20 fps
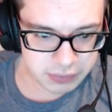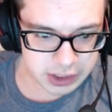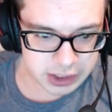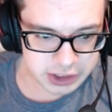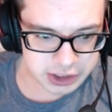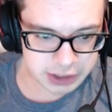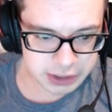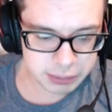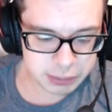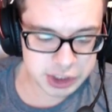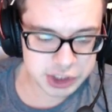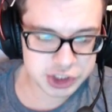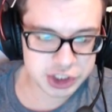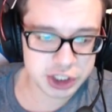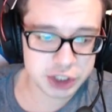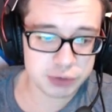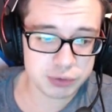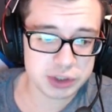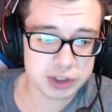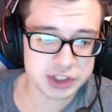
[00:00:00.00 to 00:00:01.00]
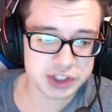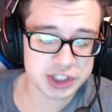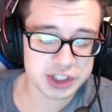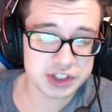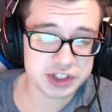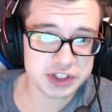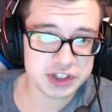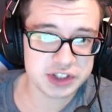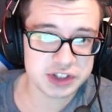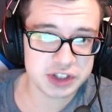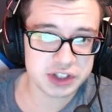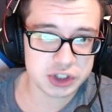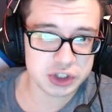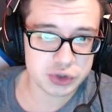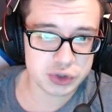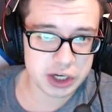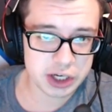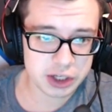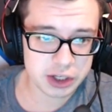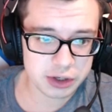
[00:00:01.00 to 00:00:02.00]
Same reason, it resists the
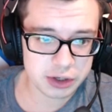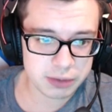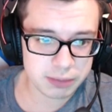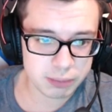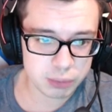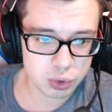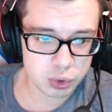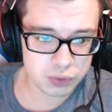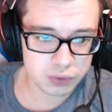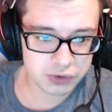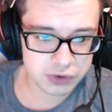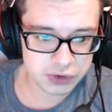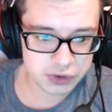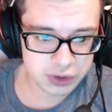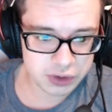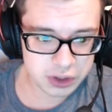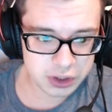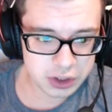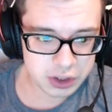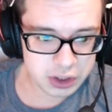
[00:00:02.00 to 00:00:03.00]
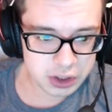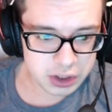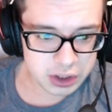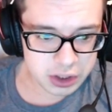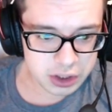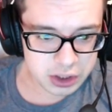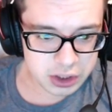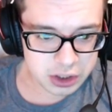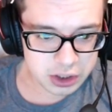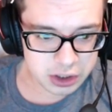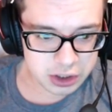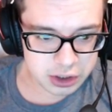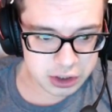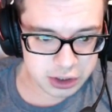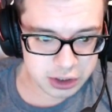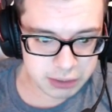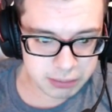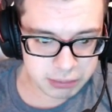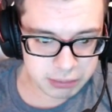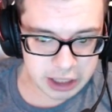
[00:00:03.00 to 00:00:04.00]
Dragon moves.
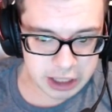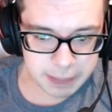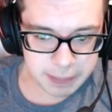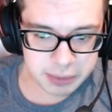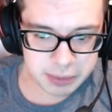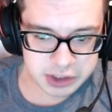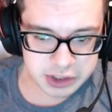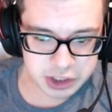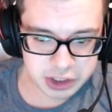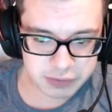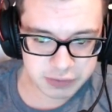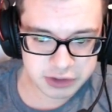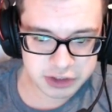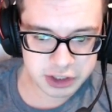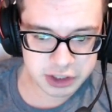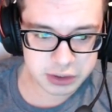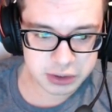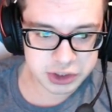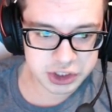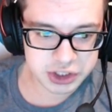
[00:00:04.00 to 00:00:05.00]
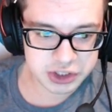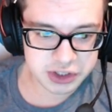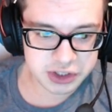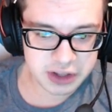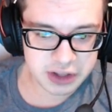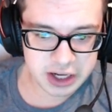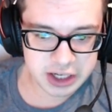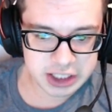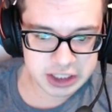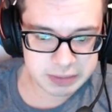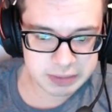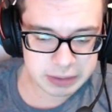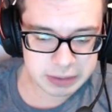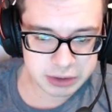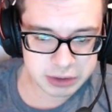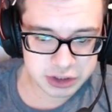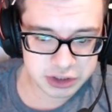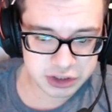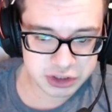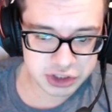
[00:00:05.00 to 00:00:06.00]
Lapras obviously loses to that Ice Beam
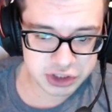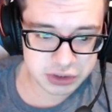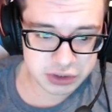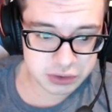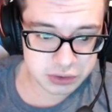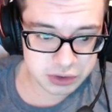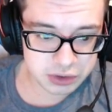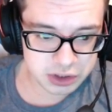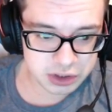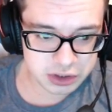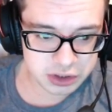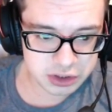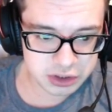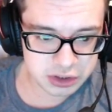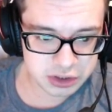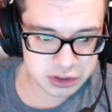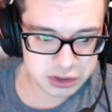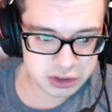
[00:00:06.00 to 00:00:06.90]
and